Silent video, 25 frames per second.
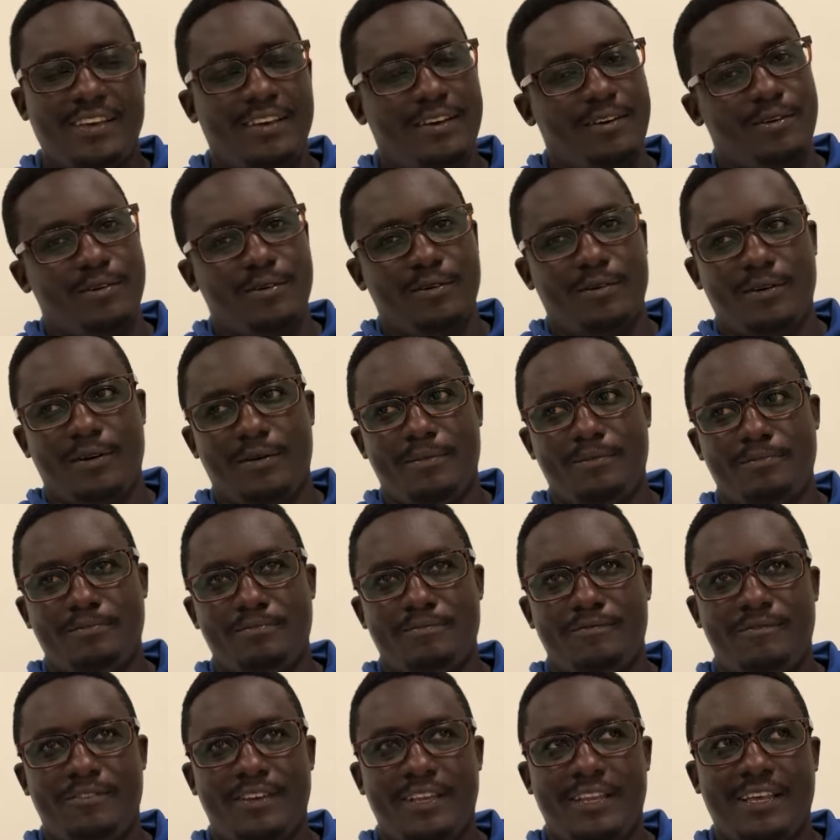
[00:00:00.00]

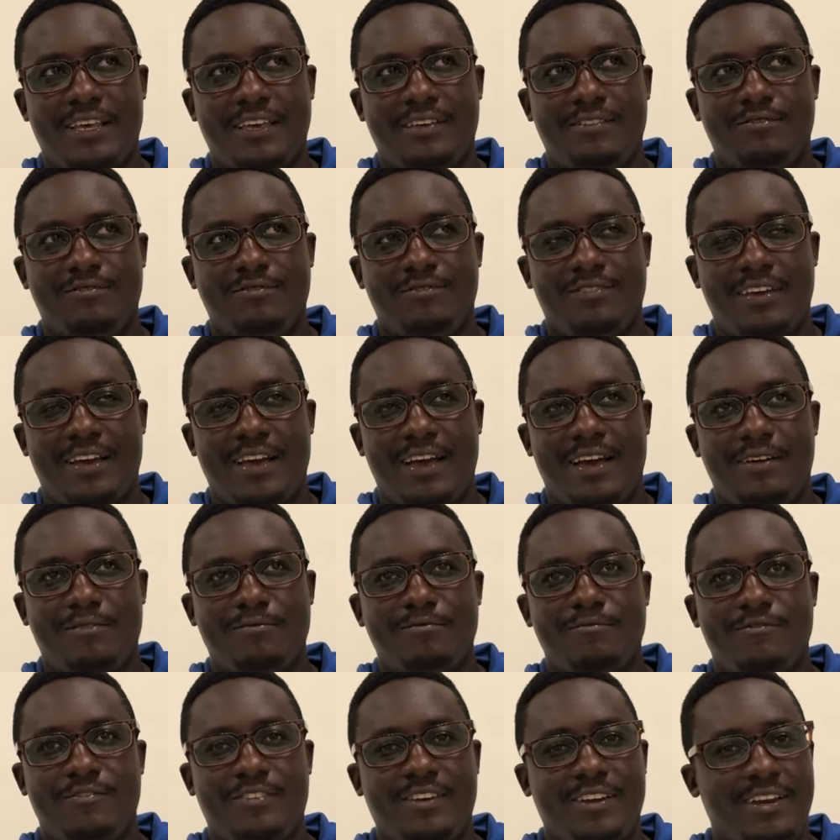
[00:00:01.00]

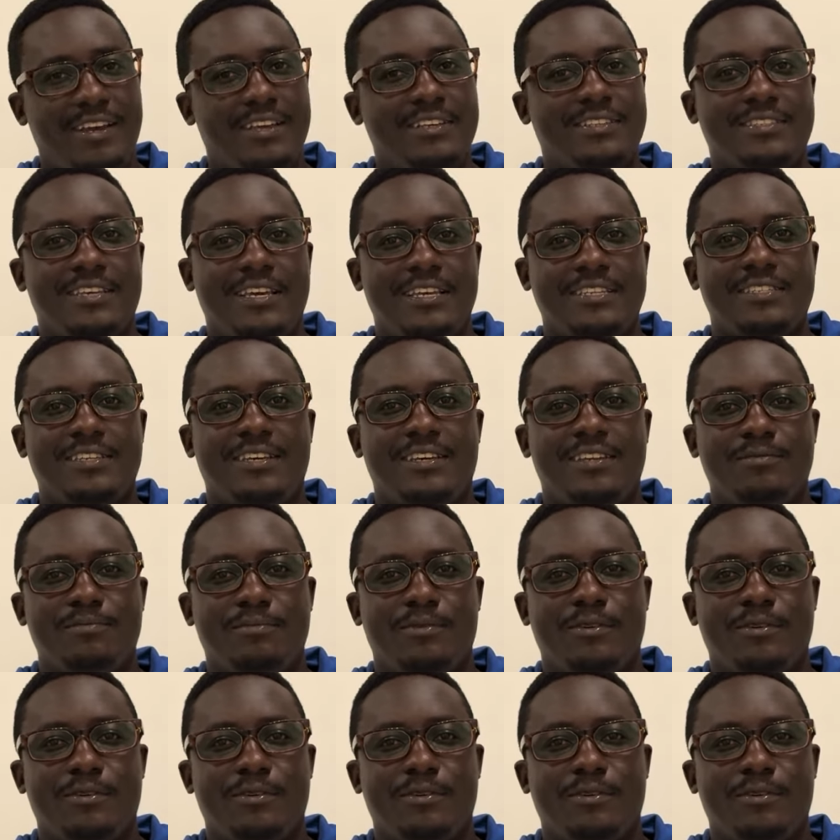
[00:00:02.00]
I'm very excited